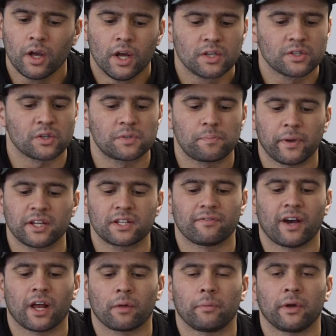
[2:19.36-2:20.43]
So speed
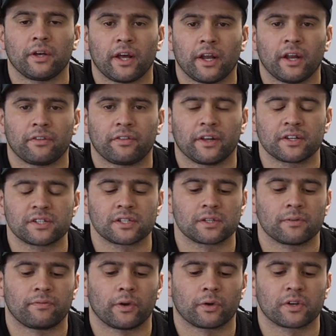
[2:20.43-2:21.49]
development and
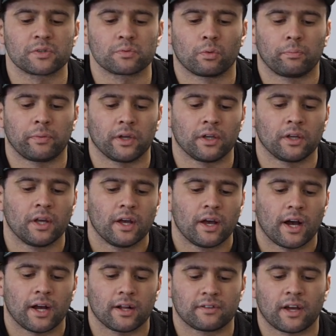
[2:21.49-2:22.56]
athleticism focus will be
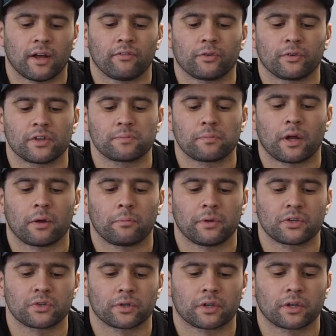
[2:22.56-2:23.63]
done through those
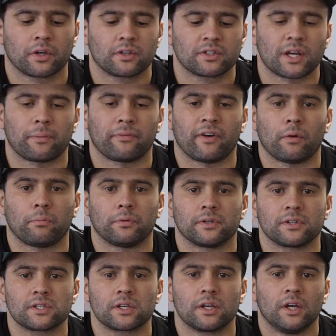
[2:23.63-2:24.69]
plyometric type of
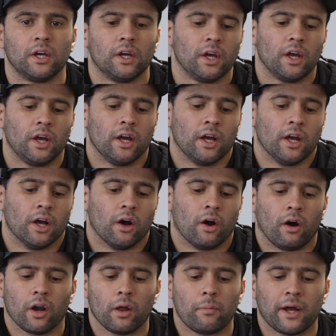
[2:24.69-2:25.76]
outputs.
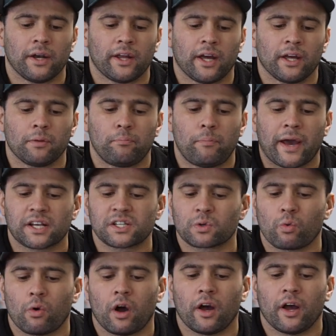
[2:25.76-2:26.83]
On a Monday, back
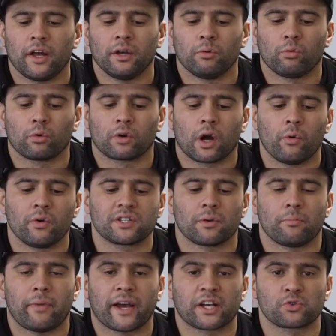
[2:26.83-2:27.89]
squat, and it will go into
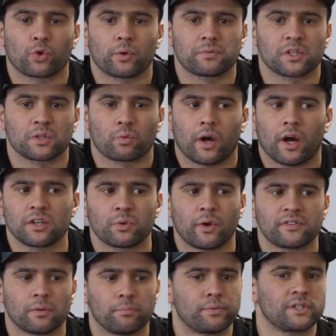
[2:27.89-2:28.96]
max reps as well. So we
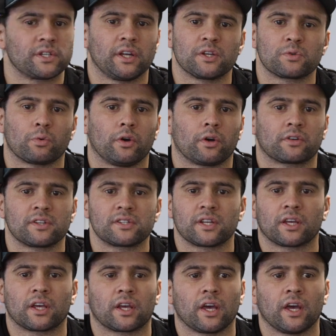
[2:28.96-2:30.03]
have some percentage work. Just
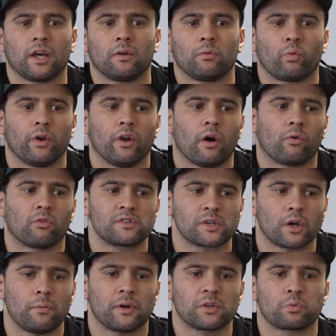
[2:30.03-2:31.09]
think again, we're not
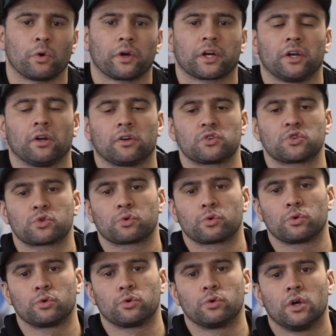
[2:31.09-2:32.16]
so much working on
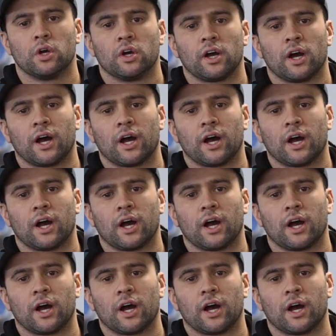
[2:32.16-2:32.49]
true